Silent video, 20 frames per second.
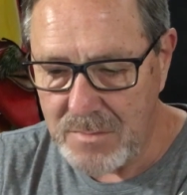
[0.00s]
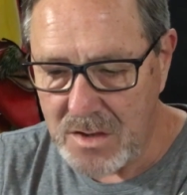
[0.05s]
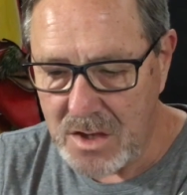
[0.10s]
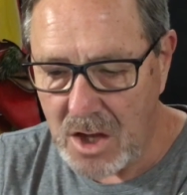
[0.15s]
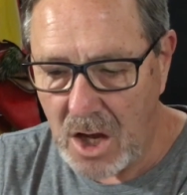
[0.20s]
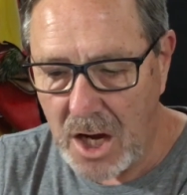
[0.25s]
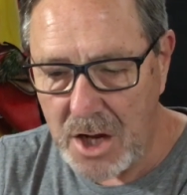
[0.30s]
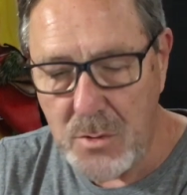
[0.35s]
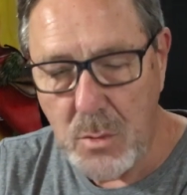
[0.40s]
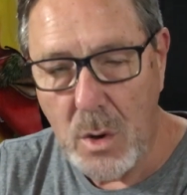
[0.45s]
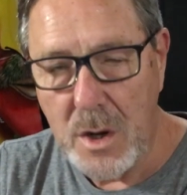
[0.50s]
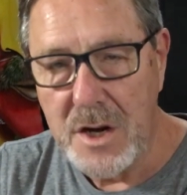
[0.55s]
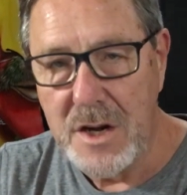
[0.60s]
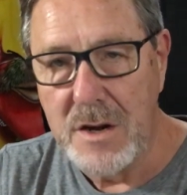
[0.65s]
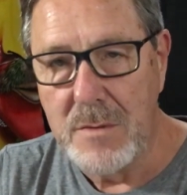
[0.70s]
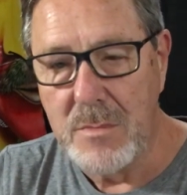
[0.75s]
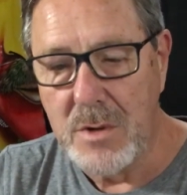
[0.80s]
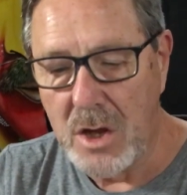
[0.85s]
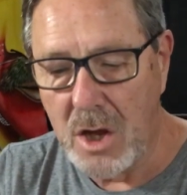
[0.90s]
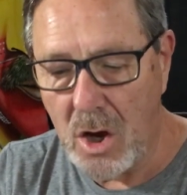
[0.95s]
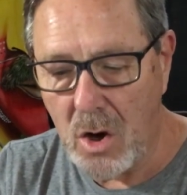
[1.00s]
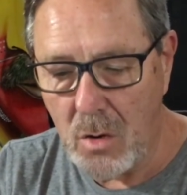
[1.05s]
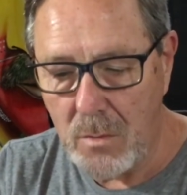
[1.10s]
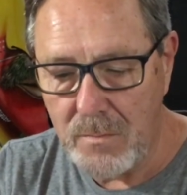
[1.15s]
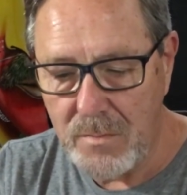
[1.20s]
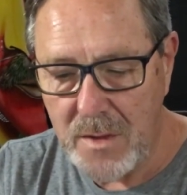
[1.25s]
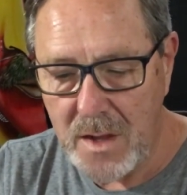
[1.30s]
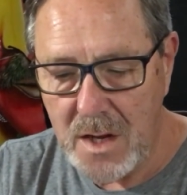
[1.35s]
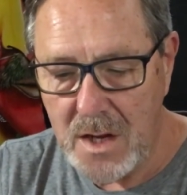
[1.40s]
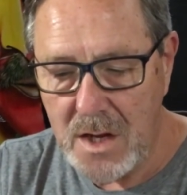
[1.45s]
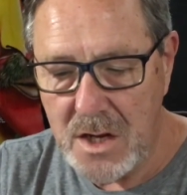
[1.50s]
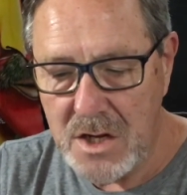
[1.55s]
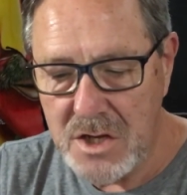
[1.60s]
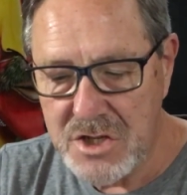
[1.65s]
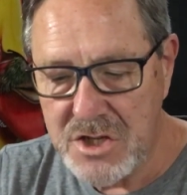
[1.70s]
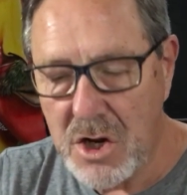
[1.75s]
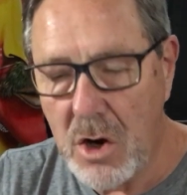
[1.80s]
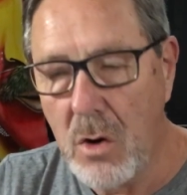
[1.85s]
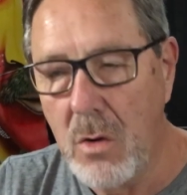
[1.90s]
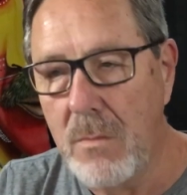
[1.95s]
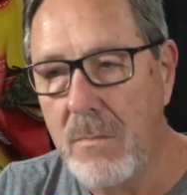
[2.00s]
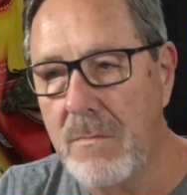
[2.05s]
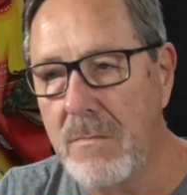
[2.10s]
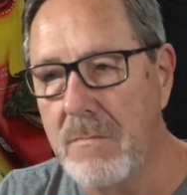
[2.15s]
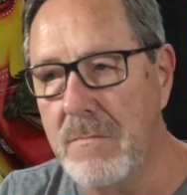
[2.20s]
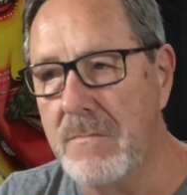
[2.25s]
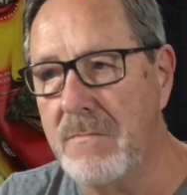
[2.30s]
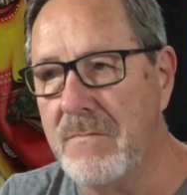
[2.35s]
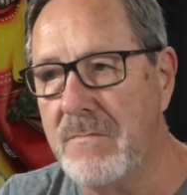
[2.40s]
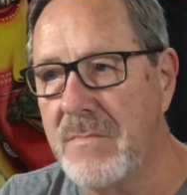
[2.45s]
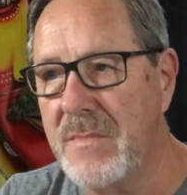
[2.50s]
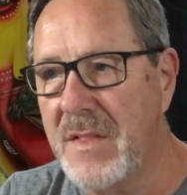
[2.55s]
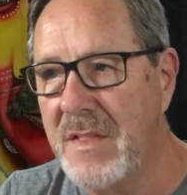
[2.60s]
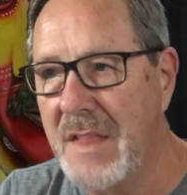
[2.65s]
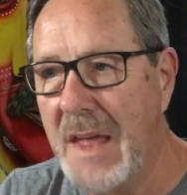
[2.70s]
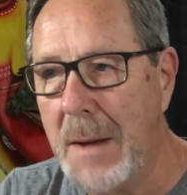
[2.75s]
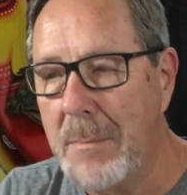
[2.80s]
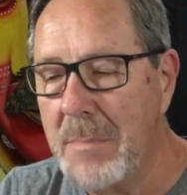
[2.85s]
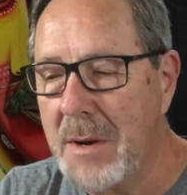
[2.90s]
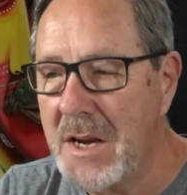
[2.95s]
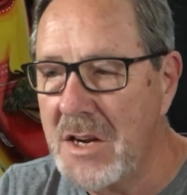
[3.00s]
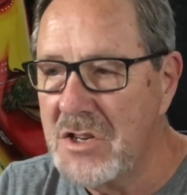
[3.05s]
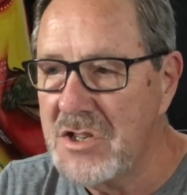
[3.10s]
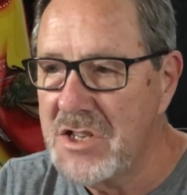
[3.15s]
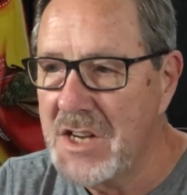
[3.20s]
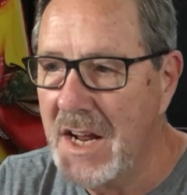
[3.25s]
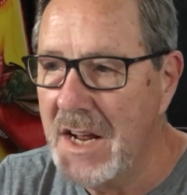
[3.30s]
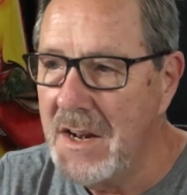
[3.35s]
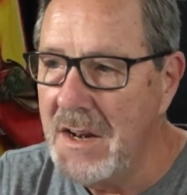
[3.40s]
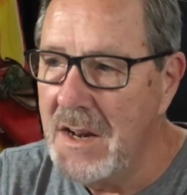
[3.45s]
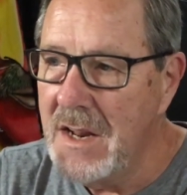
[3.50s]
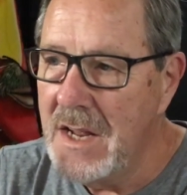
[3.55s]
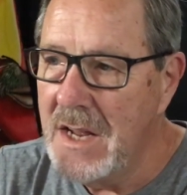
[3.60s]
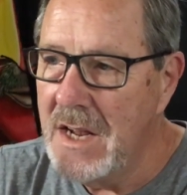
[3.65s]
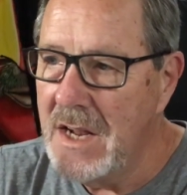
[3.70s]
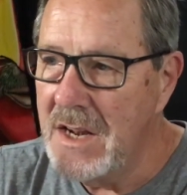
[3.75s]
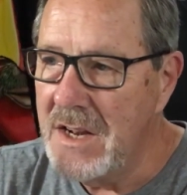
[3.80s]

God wanted him to go. So, that being said,